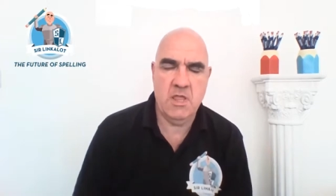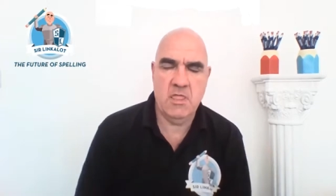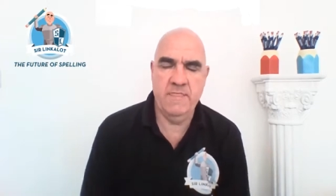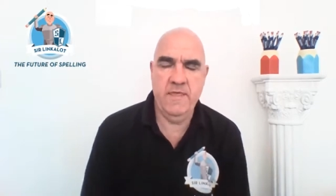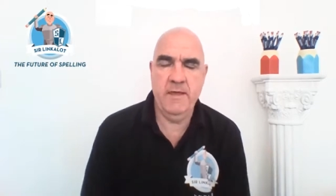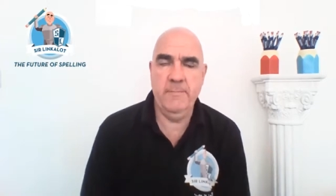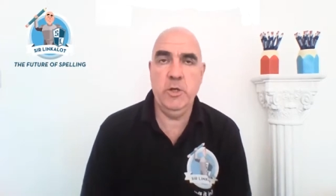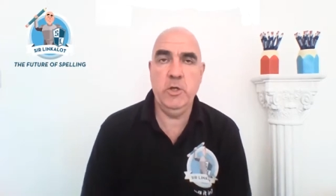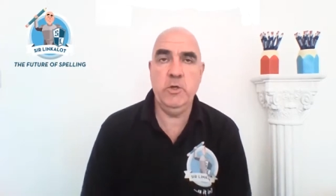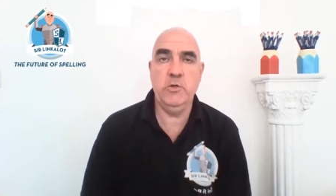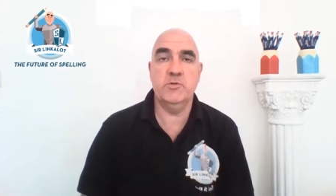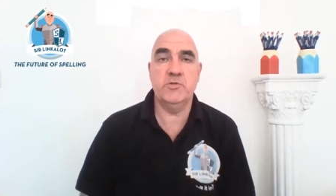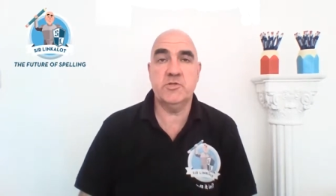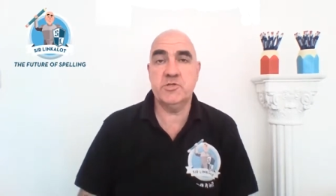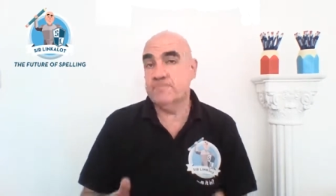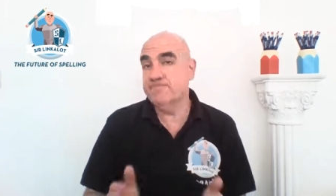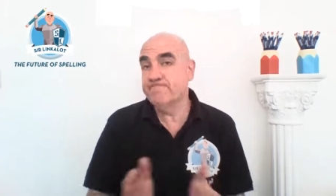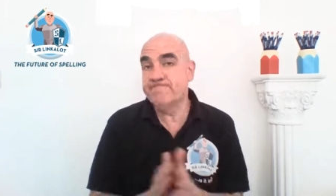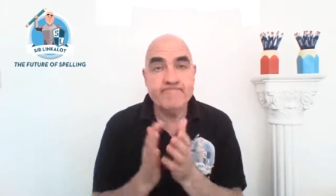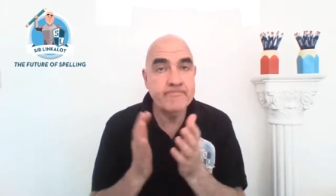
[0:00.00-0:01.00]
The blues.
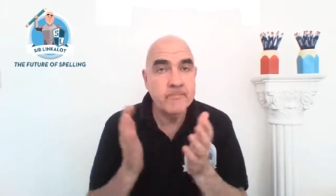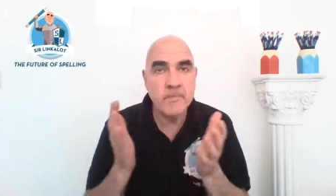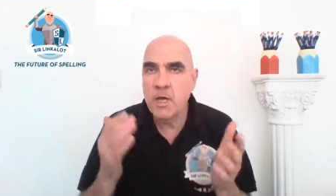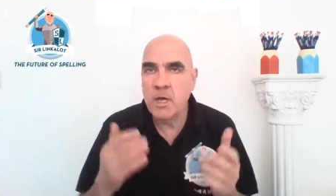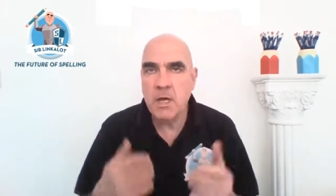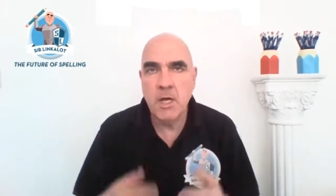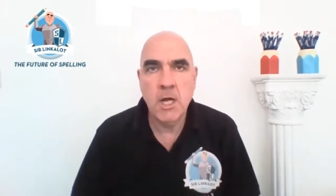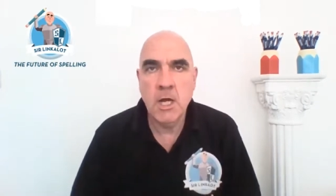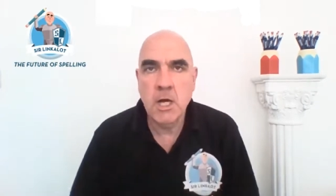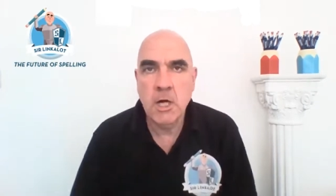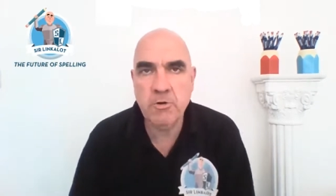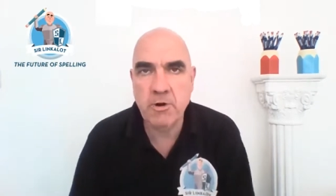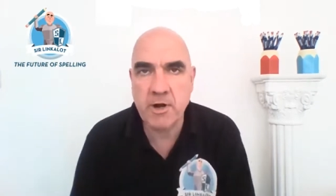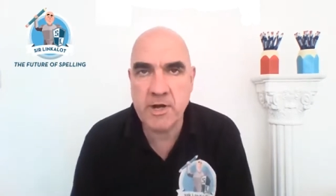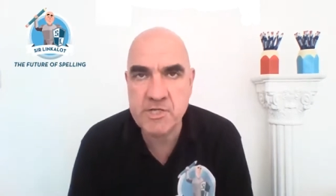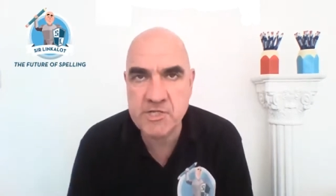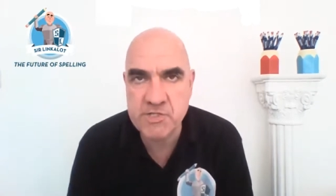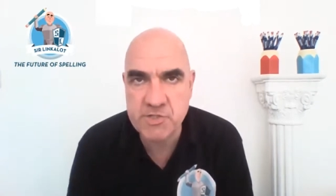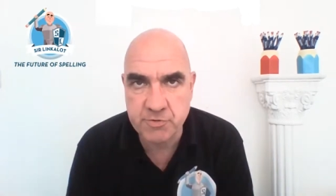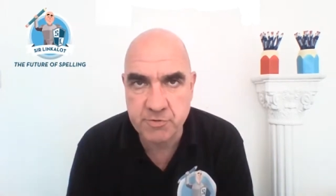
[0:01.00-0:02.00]

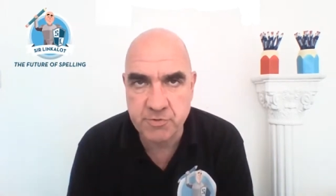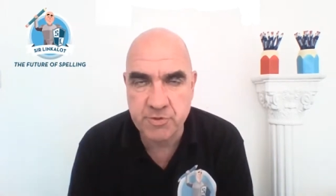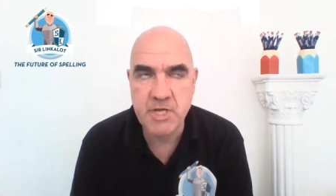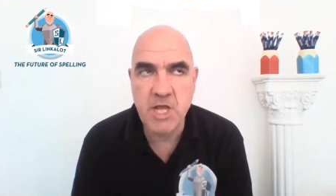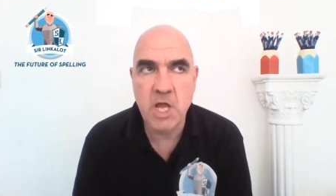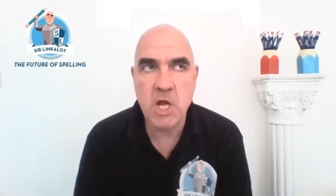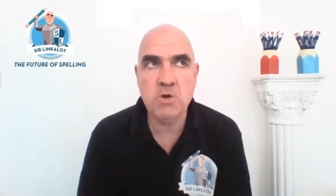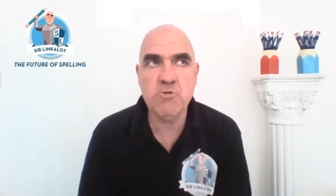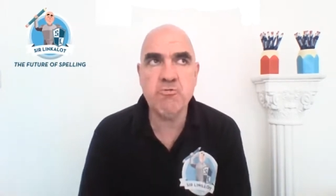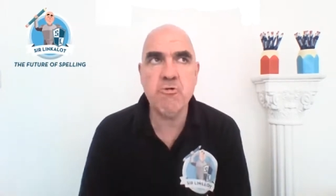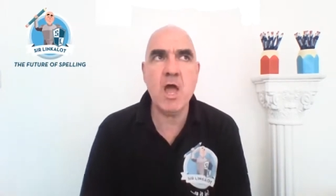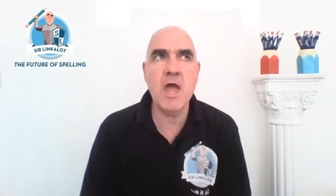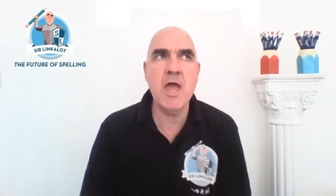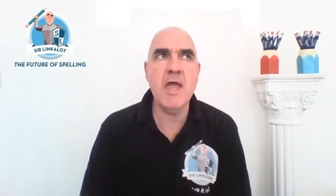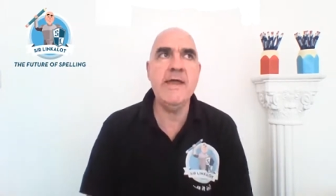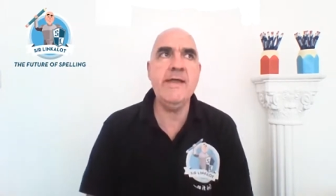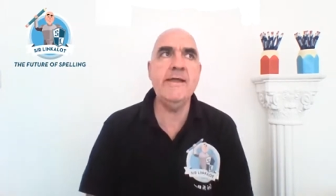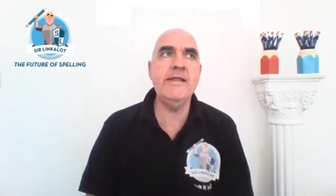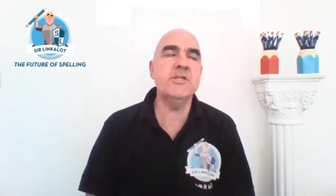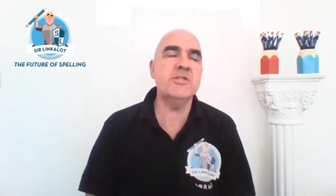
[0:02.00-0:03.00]
Great story.
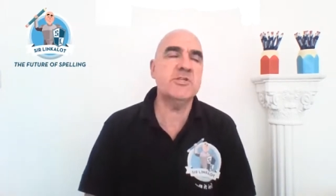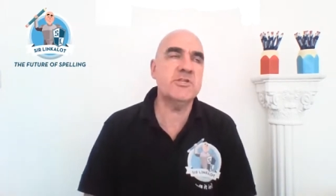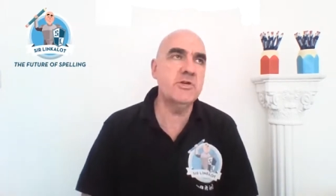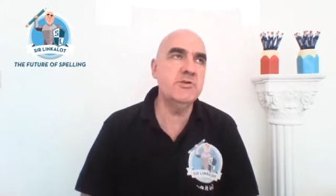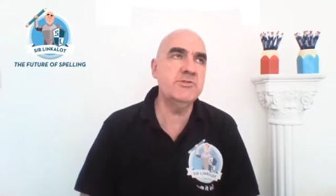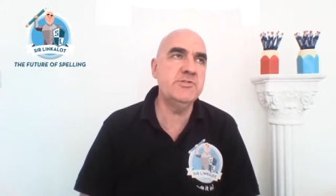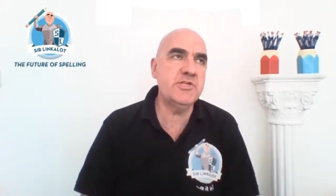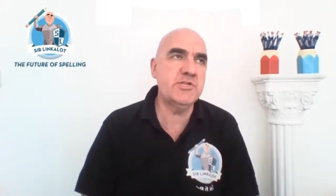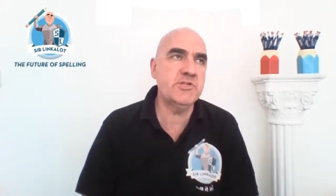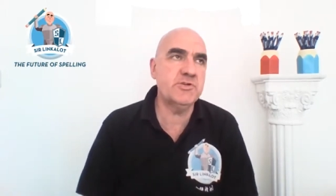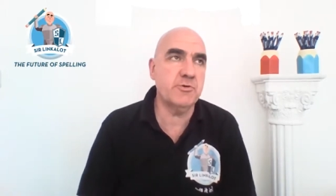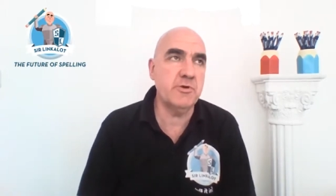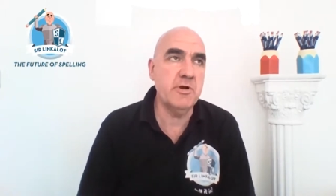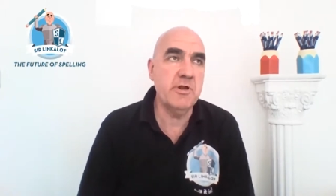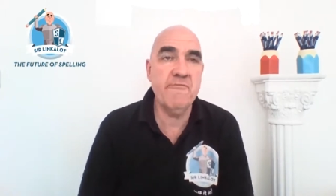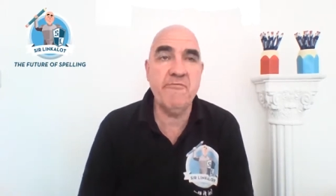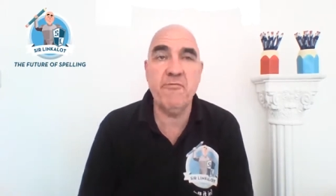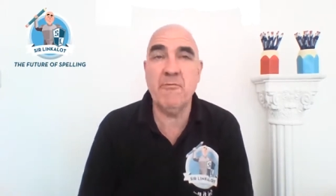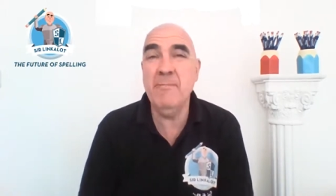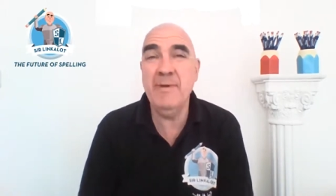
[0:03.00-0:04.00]
Great Susie
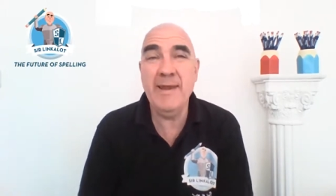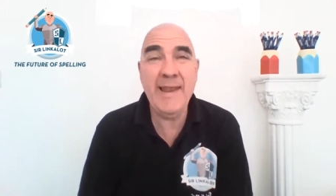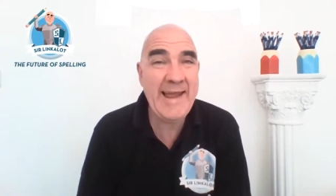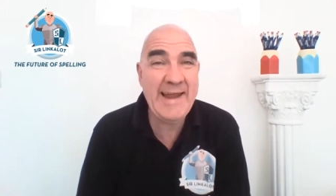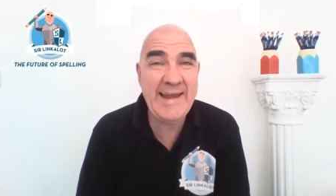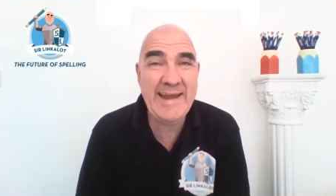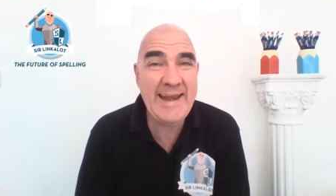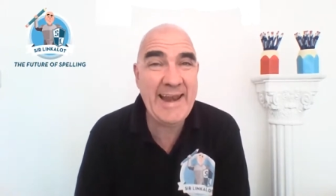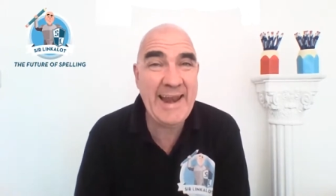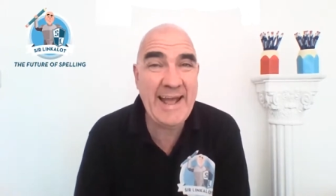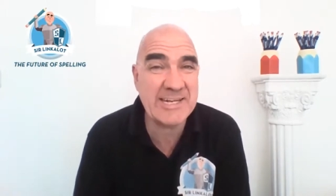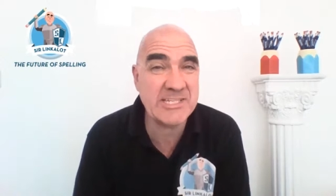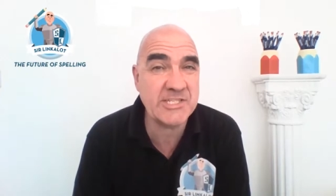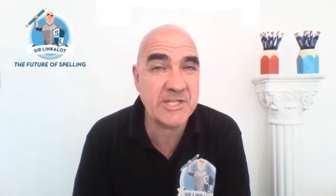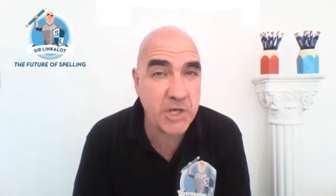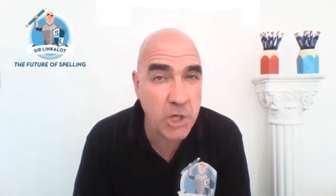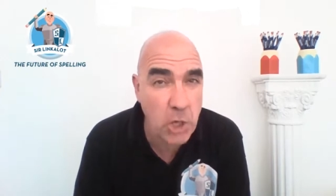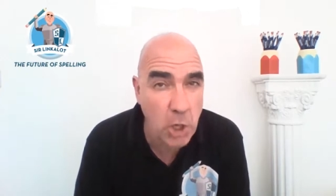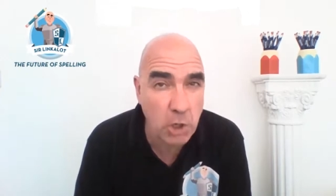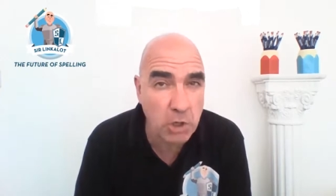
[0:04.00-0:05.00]
story from Lady
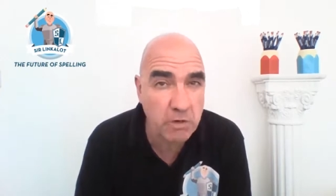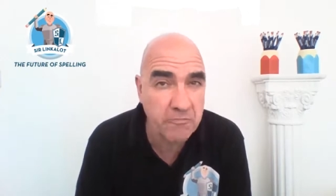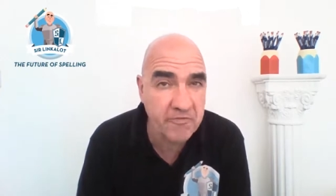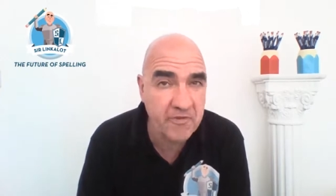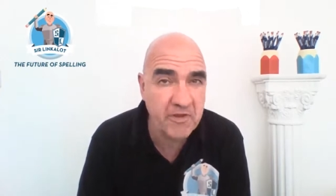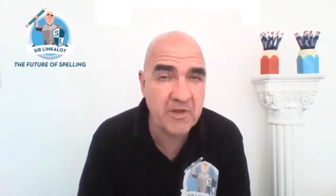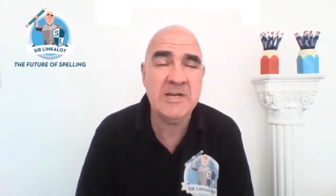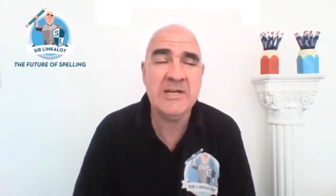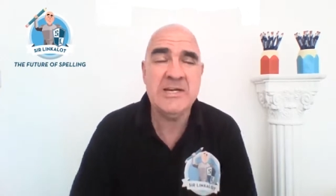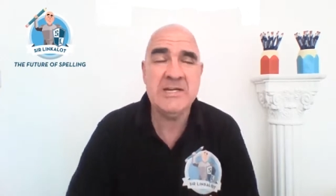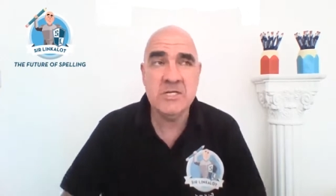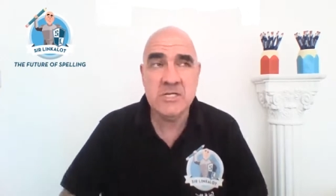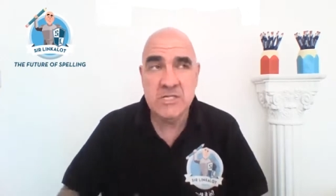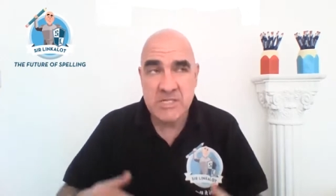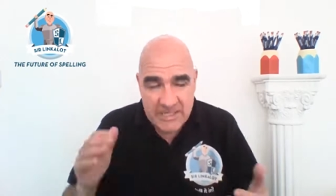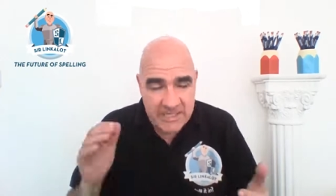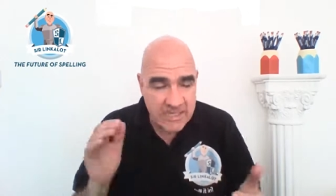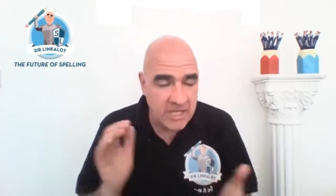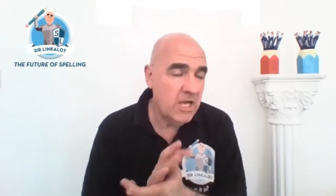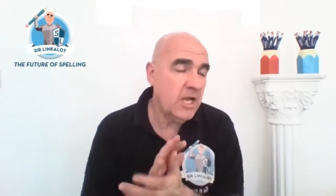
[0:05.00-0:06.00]
Lexicographer.
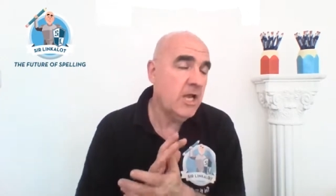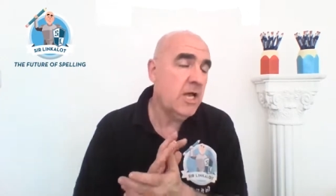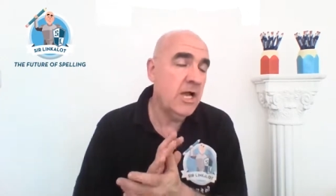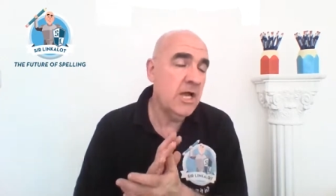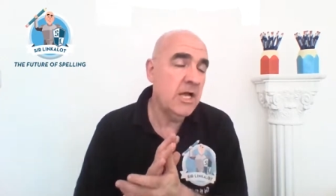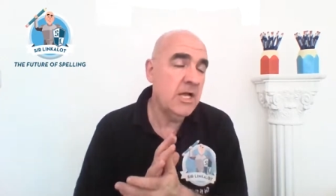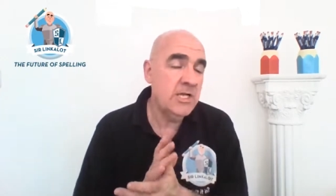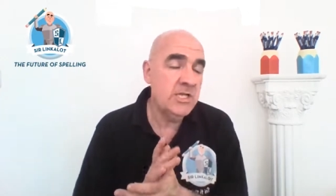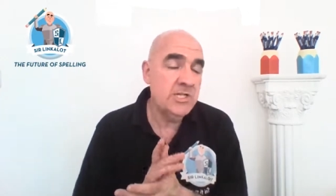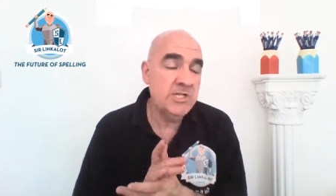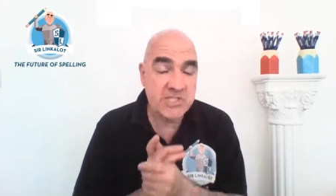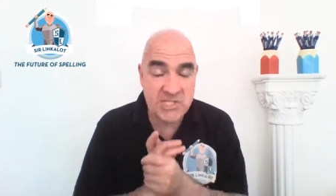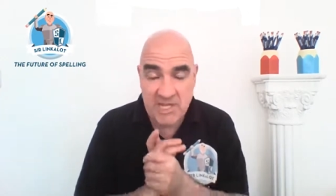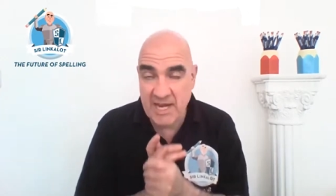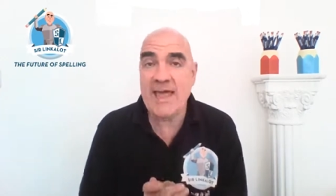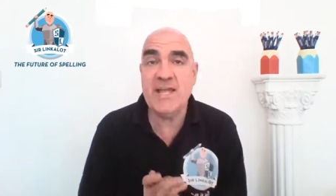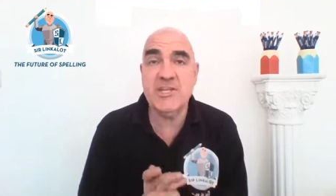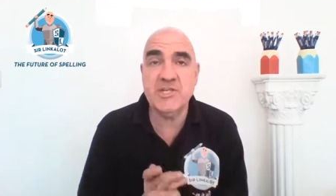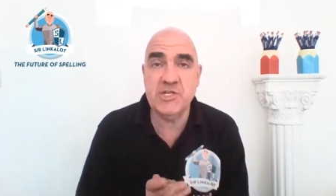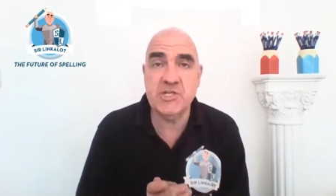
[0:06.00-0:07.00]
She's a
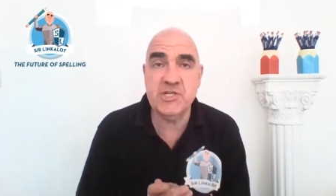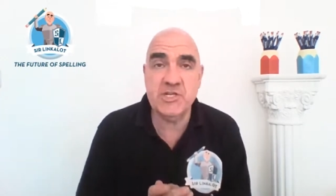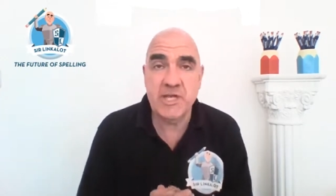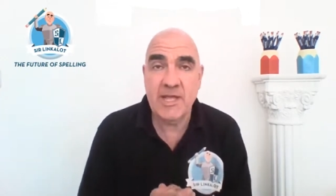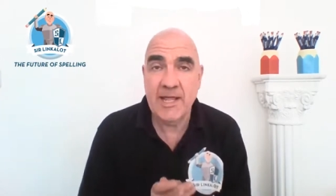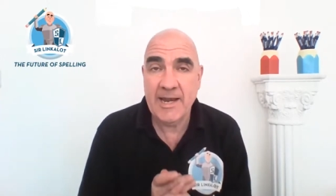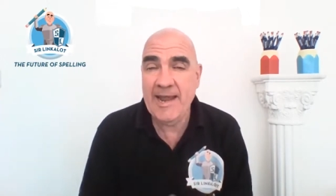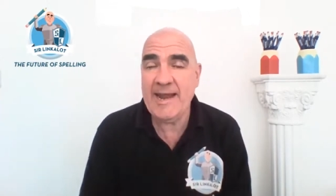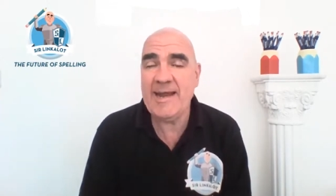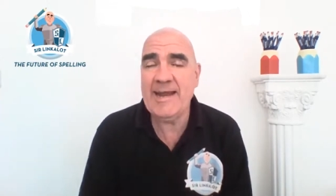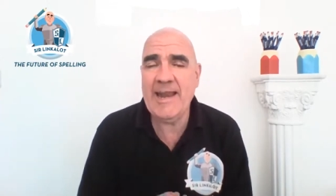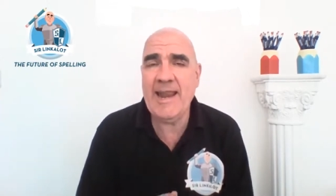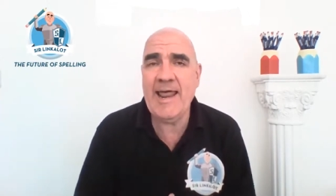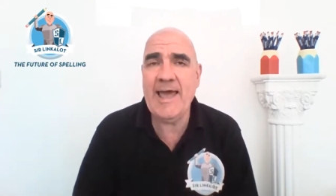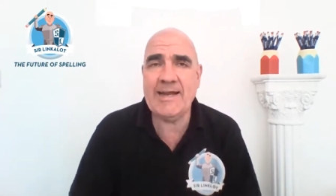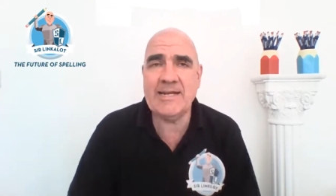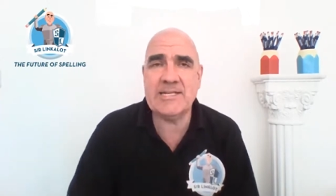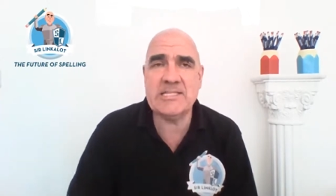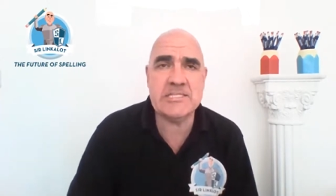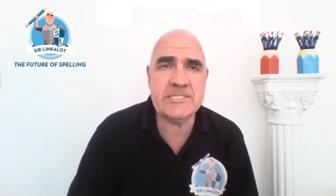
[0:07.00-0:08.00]
legend, Lady
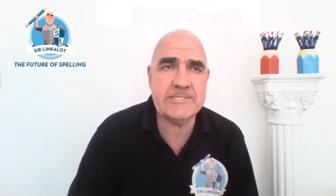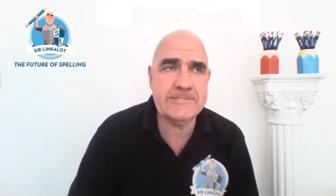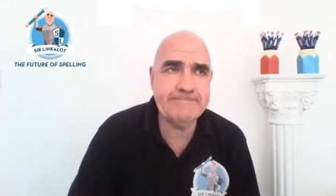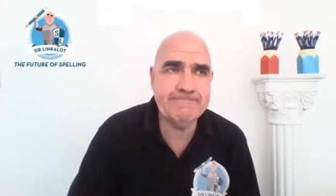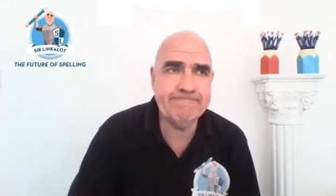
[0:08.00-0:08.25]
Lex.